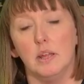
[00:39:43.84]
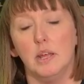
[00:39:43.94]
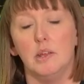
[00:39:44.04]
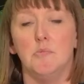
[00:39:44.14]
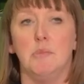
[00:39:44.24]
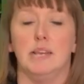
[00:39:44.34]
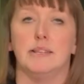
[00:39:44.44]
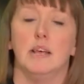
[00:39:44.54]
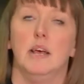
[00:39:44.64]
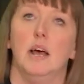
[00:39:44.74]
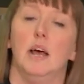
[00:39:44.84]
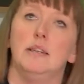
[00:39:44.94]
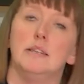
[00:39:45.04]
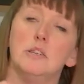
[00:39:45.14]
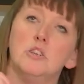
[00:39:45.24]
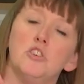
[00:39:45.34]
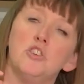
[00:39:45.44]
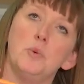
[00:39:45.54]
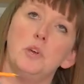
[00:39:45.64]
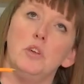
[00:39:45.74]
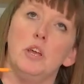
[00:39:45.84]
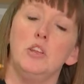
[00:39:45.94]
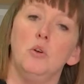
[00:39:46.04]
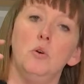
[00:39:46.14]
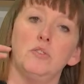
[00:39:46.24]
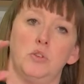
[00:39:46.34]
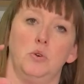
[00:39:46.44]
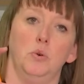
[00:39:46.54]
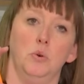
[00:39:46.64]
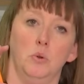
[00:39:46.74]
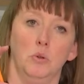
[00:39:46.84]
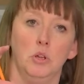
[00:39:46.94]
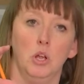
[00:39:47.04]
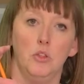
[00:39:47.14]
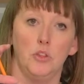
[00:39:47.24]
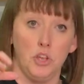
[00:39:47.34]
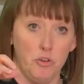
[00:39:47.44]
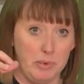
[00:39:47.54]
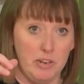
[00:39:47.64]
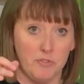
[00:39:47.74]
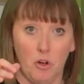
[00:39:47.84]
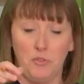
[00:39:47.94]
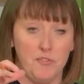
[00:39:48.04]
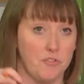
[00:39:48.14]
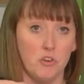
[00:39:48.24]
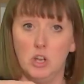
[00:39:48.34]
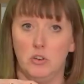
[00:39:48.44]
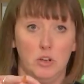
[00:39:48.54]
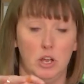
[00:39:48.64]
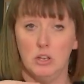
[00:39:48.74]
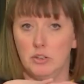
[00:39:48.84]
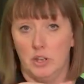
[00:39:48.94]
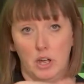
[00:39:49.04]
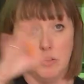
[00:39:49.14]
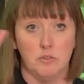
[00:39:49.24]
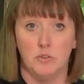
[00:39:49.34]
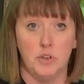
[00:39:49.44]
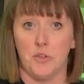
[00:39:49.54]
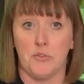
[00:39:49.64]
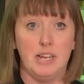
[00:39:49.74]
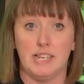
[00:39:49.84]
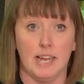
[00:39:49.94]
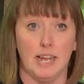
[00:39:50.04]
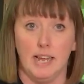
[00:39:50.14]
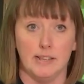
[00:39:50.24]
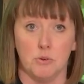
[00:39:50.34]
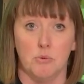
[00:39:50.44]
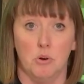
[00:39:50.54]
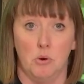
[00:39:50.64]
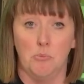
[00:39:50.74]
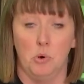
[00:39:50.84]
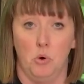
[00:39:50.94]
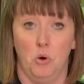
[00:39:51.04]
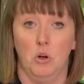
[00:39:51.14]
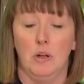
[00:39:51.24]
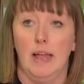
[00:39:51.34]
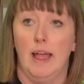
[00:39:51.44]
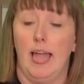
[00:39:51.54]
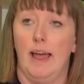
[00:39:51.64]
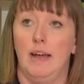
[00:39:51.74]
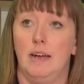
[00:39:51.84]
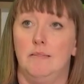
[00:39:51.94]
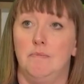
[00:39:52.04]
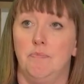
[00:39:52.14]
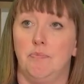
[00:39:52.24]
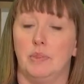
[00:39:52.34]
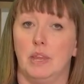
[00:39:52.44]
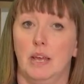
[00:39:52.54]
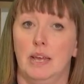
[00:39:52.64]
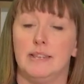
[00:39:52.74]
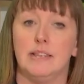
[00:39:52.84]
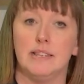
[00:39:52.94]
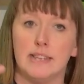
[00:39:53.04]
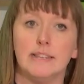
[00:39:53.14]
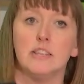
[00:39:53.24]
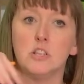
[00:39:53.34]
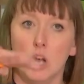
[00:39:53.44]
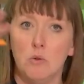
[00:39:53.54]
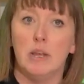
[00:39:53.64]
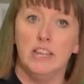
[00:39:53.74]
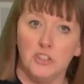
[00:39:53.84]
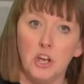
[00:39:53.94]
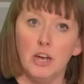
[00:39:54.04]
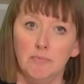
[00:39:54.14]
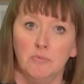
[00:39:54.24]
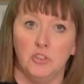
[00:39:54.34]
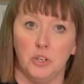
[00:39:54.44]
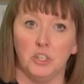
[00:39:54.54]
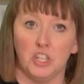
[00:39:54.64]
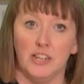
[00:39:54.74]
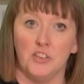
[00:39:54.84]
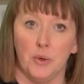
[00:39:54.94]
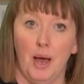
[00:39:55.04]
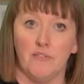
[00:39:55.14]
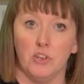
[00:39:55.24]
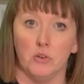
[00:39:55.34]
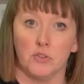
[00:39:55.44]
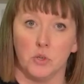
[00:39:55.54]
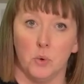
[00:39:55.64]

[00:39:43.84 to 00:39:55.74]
Hit and miss. And Joshua, in your school that you've been involved in for three decades or more, is it solely Jewish kids that you have in your